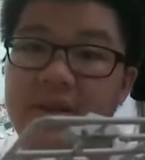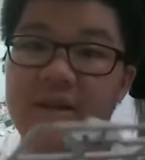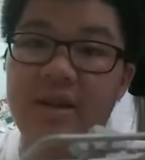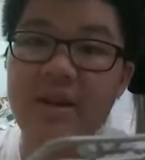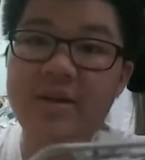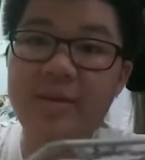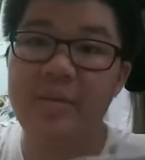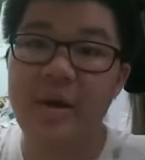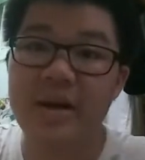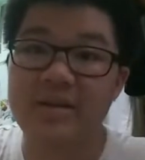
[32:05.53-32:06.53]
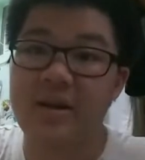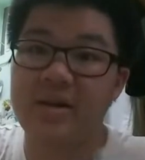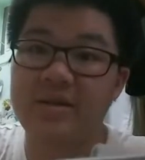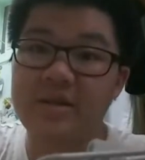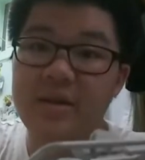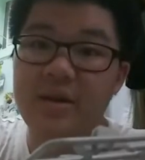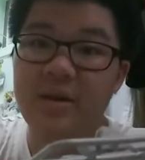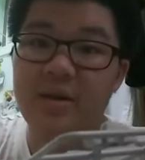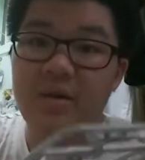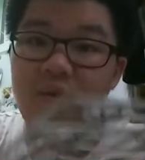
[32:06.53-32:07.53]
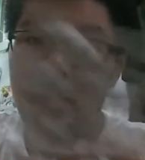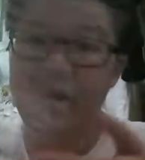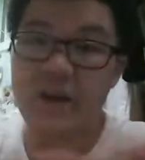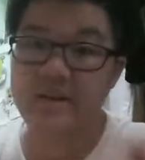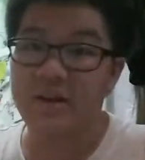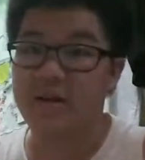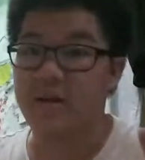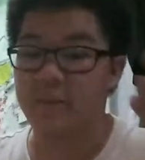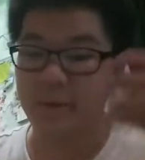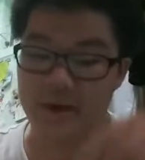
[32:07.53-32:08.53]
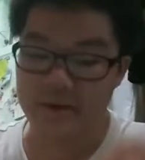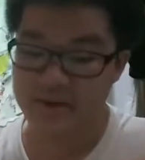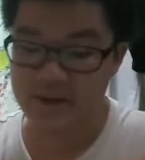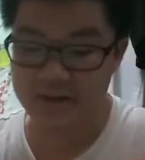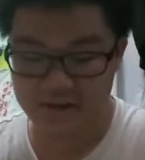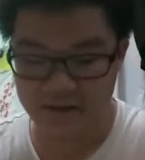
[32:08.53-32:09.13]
is an upcoming Mega Size. What is an upcoming Mega Size?